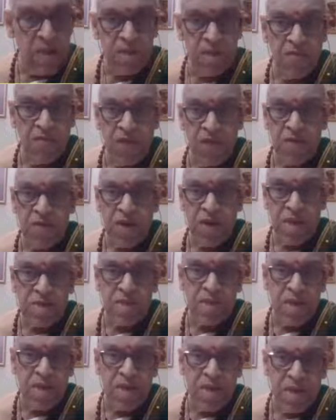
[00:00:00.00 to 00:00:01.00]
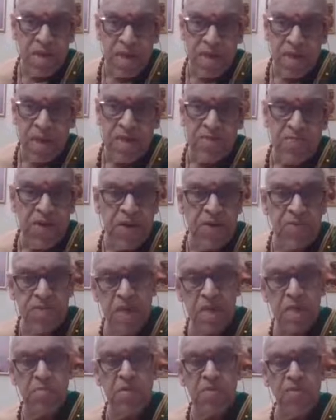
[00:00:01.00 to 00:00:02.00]
the 4 Antakkaranas we have
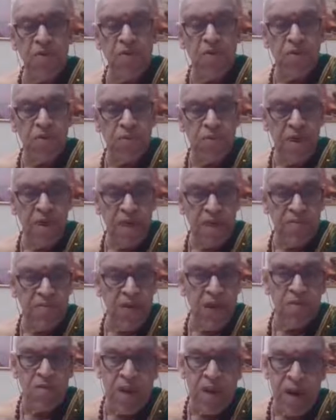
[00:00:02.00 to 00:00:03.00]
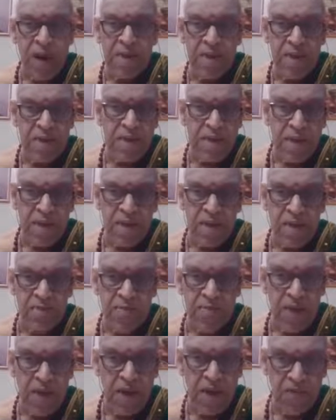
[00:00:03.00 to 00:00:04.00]
seen before. Like we have Bhashyakaranas, we
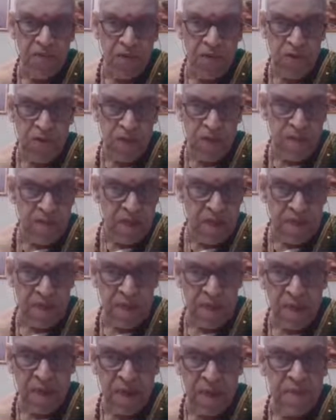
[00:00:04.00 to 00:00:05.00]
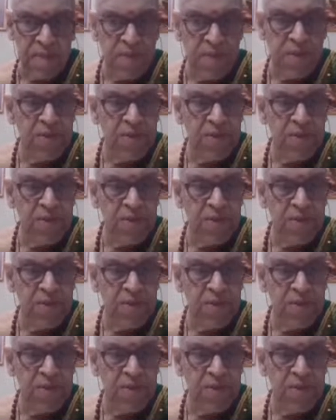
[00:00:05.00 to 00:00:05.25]
have 4 Antakkaranas.